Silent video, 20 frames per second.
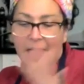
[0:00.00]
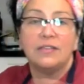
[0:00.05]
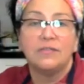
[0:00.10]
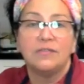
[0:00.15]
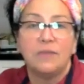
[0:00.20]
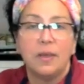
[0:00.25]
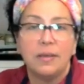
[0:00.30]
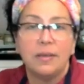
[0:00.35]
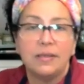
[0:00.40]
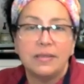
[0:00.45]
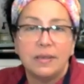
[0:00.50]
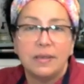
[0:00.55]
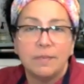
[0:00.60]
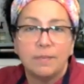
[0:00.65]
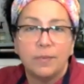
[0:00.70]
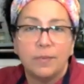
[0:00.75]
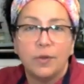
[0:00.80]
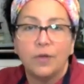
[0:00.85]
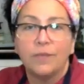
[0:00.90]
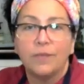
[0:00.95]
It's very
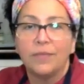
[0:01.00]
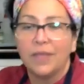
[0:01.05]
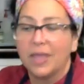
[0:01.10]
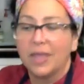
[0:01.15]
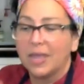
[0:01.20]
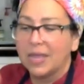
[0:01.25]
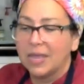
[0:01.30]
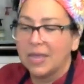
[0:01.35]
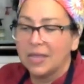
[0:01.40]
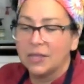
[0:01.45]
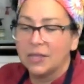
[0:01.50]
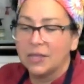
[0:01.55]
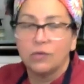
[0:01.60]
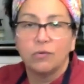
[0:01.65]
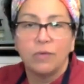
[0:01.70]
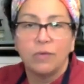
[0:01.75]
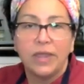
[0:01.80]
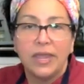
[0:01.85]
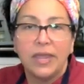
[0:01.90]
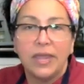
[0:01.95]
simple.
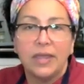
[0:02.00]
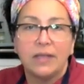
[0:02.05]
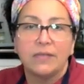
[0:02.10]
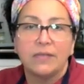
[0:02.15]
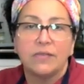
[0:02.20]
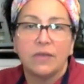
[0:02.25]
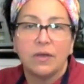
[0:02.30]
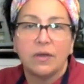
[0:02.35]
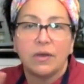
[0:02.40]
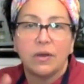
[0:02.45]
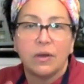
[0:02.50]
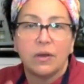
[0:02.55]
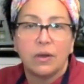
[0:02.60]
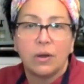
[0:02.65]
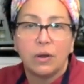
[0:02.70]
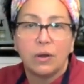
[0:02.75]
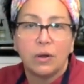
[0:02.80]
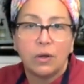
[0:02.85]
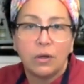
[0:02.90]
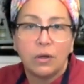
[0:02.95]
Greens,
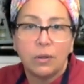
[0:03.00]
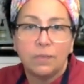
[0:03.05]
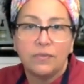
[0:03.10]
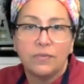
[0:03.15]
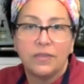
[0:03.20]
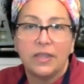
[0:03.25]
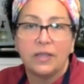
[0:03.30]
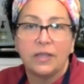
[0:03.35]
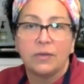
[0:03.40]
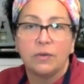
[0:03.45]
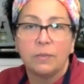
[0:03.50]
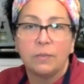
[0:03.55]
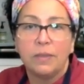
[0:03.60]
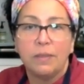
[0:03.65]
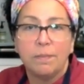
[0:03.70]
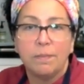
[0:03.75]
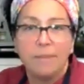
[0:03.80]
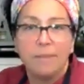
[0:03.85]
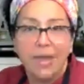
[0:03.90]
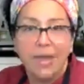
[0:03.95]
herbs, it could
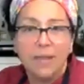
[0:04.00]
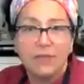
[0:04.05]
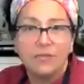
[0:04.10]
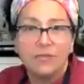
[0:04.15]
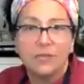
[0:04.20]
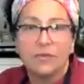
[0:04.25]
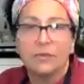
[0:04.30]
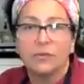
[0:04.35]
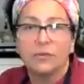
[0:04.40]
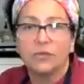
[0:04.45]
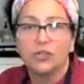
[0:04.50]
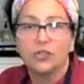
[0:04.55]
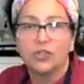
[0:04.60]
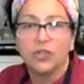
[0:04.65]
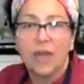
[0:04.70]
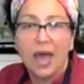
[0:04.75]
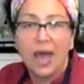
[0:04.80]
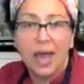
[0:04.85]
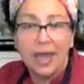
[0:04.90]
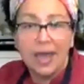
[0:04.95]
be basil,
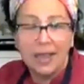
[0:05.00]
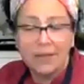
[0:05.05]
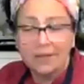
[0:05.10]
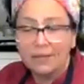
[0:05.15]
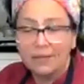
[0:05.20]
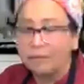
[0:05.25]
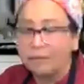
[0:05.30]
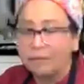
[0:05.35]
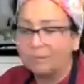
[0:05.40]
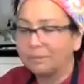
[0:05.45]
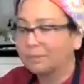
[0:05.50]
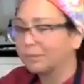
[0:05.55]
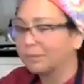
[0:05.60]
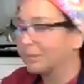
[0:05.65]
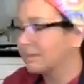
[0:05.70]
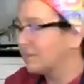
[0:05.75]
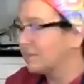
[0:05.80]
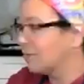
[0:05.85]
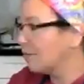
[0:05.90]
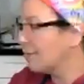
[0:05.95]
chives,
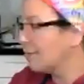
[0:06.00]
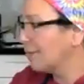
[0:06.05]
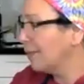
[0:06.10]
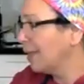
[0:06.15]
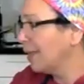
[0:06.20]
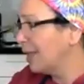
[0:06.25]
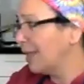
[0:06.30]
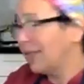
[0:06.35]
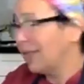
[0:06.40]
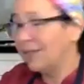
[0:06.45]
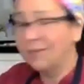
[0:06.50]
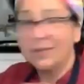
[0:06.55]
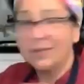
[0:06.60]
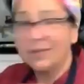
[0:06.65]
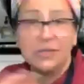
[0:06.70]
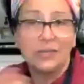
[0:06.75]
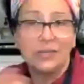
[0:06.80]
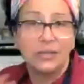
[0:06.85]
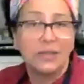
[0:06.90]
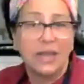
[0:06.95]

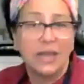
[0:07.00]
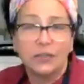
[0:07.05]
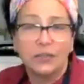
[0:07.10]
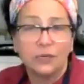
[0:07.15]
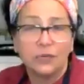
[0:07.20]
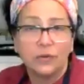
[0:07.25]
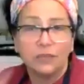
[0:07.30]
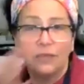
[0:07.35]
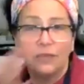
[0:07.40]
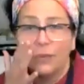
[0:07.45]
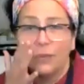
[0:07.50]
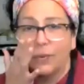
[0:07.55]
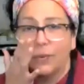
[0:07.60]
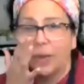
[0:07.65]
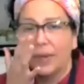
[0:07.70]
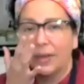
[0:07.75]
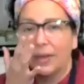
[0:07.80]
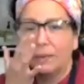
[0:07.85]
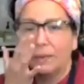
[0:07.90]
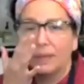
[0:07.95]
and cilantro if you
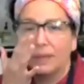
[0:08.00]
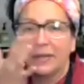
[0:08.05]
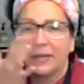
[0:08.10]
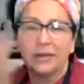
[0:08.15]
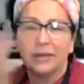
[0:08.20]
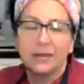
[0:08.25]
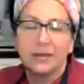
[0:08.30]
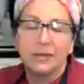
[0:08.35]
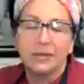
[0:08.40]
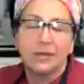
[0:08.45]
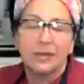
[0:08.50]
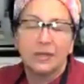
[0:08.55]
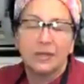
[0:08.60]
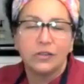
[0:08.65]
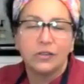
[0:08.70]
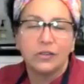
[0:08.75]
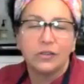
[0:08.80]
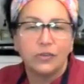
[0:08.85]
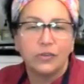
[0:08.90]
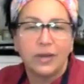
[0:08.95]
want, but
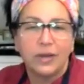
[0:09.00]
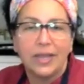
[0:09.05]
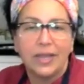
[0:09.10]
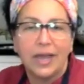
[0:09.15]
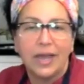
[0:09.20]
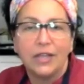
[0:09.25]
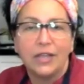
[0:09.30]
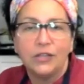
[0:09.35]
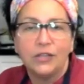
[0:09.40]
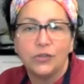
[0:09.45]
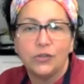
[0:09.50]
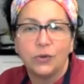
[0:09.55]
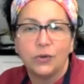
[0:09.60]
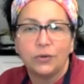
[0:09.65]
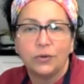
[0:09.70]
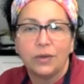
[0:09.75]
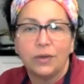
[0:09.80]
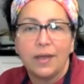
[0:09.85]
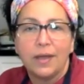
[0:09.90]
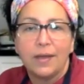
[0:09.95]
usually I
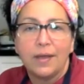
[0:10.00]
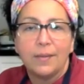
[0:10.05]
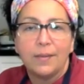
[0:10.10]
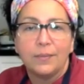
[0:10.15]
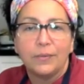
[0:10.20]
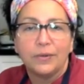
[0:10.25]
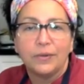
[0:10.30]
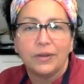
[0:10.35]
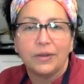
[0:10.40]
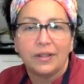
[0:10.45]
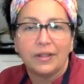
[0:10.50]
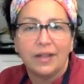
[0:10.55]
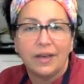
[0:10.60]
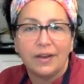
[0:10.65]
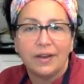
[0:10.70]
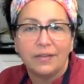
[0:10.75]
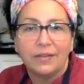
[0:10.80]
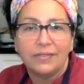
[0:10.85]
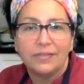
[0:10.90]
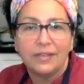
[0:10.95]
don't a
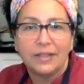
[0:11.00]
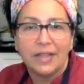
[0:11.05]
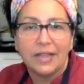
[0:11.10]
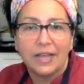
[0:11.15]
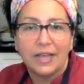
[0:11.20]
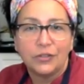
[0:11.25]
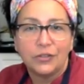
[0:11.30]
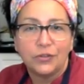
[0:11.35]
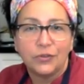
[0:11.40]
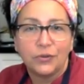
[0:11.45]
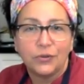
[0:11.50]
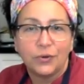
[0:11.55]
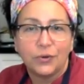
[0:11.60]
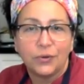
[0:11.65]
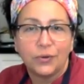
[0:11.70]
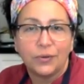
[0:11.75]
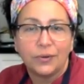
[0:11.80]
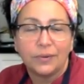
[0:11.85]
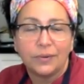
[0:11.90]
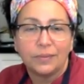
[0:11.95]
lot of
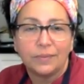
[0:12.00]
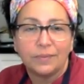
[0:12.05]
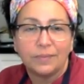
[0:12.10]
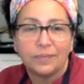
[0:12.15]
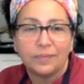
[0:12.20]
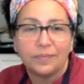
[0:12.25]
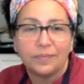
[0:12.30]
cilantro